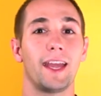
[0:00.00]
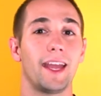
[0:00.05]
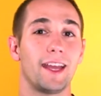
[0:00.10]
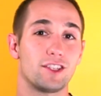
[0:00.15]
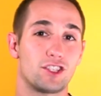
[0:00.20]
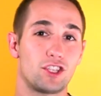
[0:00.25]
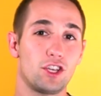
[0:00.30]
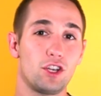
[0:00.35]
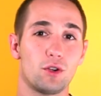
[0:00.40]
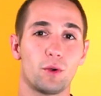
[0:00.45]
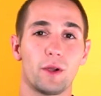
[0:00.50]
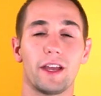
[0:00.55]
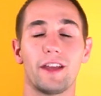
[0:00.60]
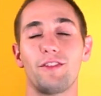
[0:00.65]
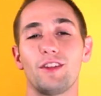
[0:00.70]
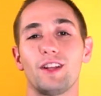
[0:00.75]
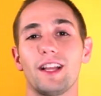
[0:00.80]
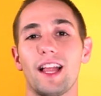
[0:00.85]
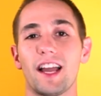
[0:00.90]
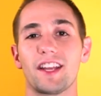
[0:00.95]
And two, if
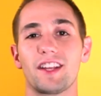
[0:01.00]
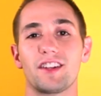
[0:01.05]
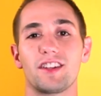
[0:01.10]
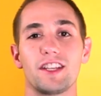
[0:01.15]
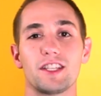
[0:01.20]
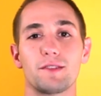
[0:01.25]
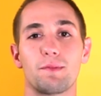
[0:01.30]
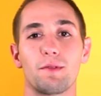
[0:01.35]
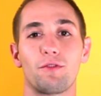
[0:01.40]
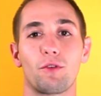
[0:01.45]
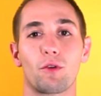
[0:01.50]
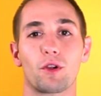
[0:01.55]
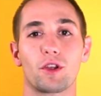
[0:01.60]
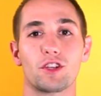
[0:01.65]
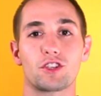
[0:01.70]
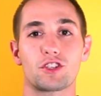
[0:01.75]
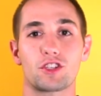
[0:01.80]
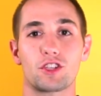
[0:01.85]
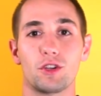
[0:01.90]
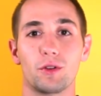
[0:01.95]
you lock your knees before you
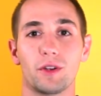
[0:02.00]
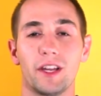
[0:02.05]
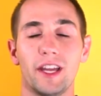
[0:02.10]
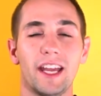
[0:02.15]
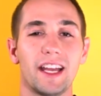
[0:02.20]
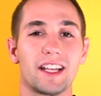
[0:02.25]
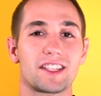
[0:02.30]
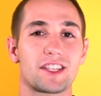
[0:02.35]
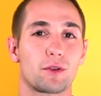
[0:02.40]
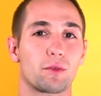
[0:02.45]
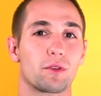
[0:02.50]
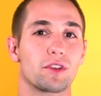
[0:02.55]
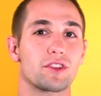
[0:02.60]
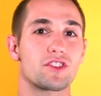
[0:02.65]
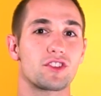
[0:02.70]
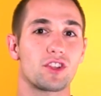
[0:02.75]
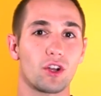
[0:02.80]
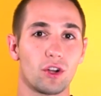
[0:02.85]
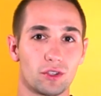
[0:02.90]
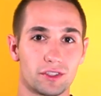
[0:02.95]
shoot, it's going to
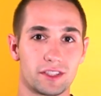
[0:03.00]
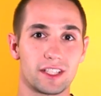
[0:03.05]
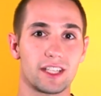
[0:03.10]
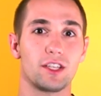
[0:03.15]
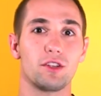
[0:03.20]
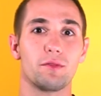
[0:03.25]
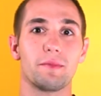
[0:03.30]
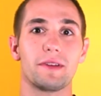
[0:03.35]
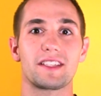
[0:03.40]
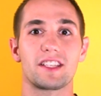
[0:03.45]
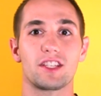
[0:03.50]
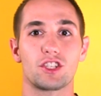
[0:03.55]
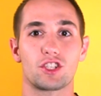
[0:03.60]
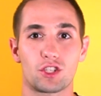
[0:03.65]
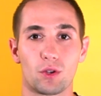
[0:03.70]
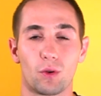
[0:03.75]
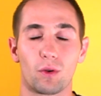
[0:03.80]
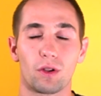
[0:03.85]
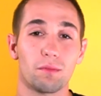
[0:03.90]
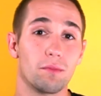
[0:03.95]
result in you missing
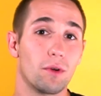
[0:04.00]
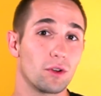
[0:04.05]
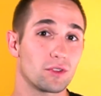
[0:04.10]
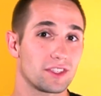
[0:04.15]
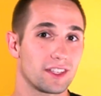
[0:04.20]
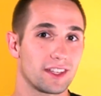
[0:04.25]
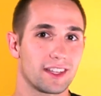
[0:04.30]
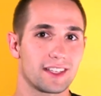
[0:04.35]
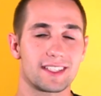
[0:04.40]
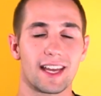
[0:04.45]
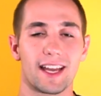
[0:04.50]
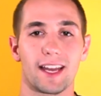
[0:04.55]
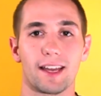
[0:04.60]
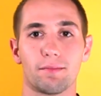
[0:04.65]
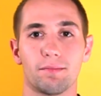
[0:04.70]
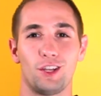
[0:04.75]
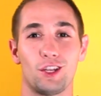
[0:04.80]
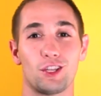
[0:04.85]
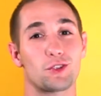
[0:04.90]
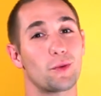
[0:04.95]
short most of the time.
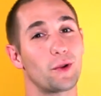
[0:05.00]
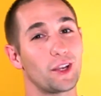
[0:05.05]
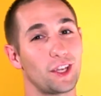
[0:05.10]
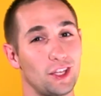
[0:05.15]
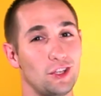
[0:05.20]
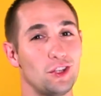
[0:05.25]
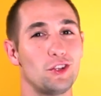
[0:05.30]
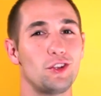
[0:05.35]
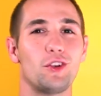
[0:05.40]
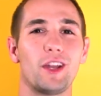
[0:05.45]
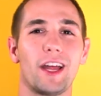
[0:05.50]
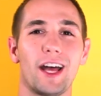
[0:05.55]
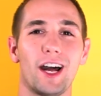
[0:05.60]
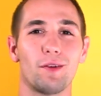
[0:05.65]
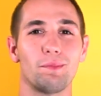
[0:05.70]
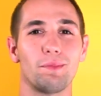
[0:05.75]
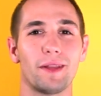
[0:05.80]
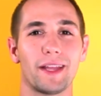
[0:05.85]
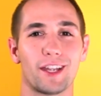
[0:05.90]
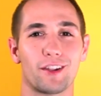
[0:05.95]
So what can you do to
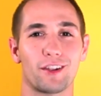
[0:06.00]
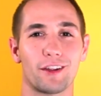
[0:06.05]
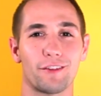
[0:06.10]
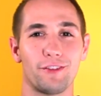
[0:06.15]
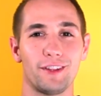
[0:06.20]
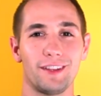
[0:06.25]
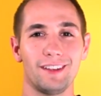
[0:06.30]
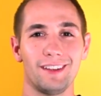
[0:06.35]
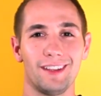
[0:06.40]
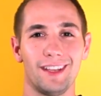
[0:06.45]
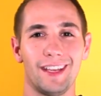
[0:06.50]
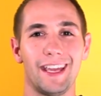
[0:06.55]
help Blake Griffin?